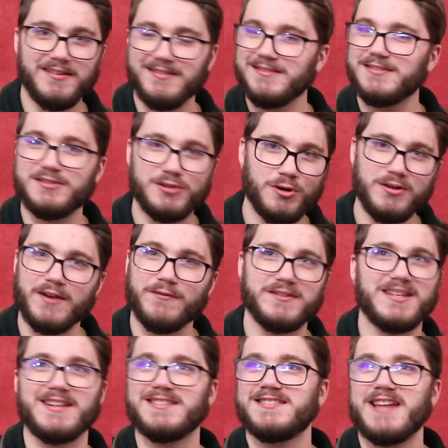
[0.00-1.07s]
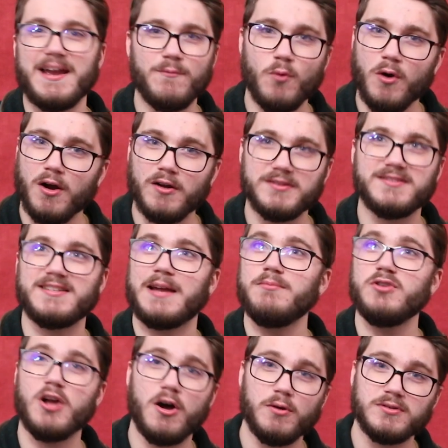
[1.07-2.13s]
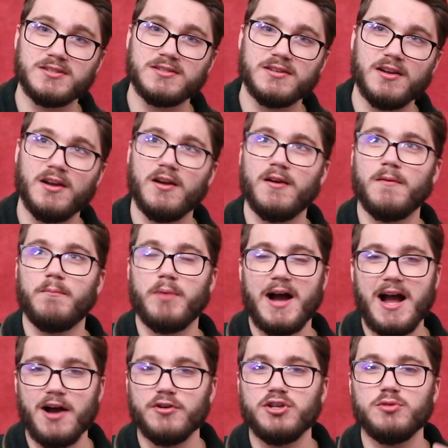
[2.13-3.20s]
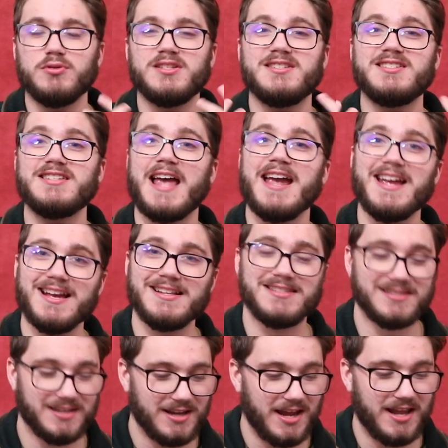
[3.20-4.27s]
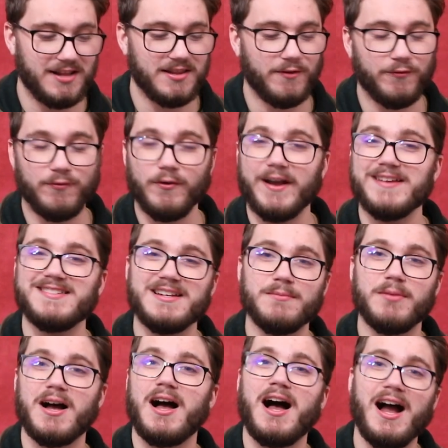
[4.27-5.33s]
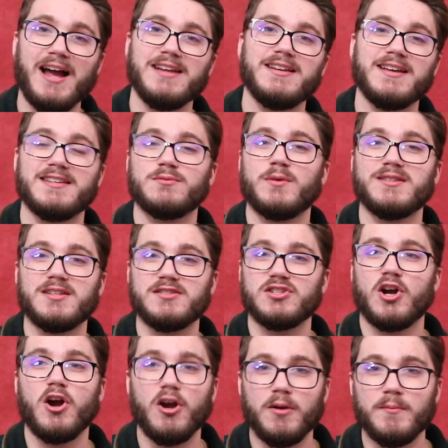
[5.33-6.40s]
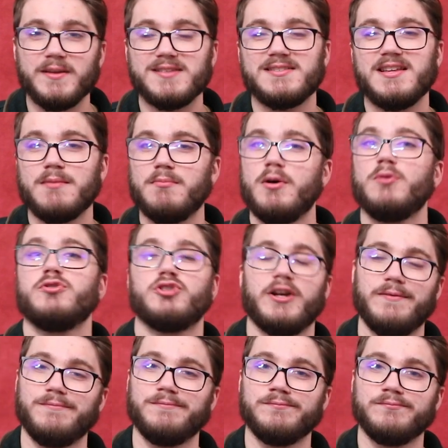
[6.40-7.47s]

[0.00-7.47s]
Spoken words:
It's two different things. Same words, same notes, but how you say it and the phrasing behind it is what determines the emotion,